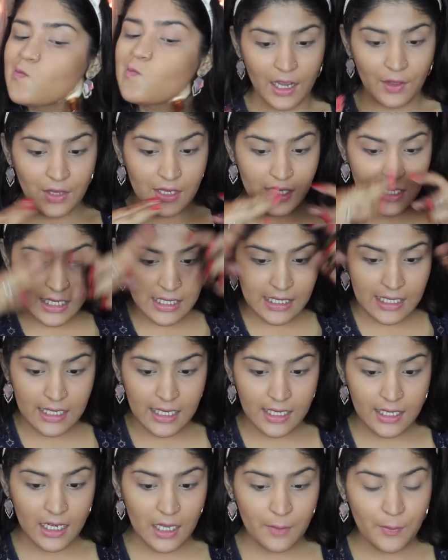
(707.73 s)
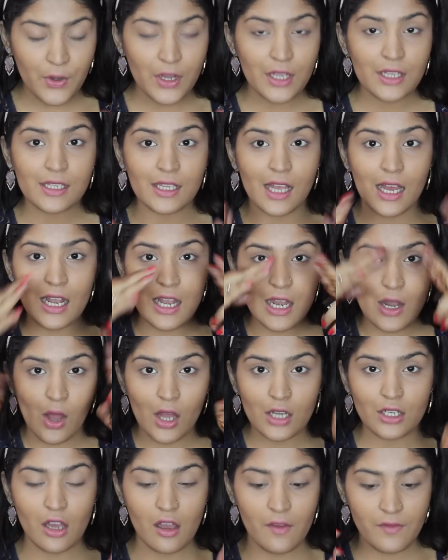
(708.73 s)
Now this instantly brings a
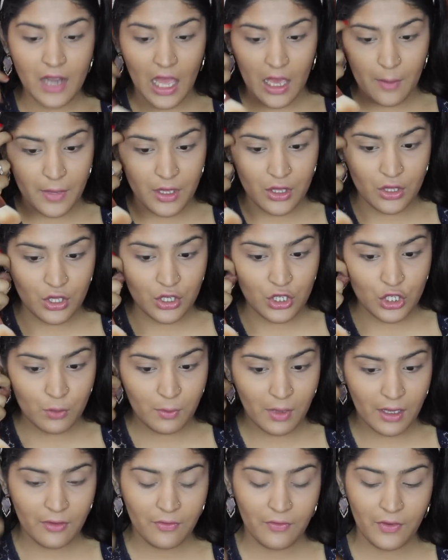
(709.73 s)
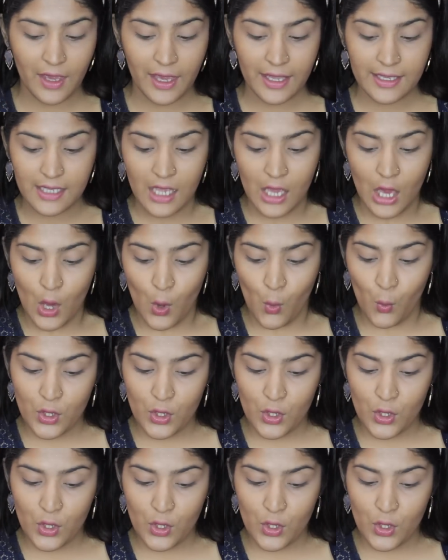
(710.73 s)
lot of dimension to my face,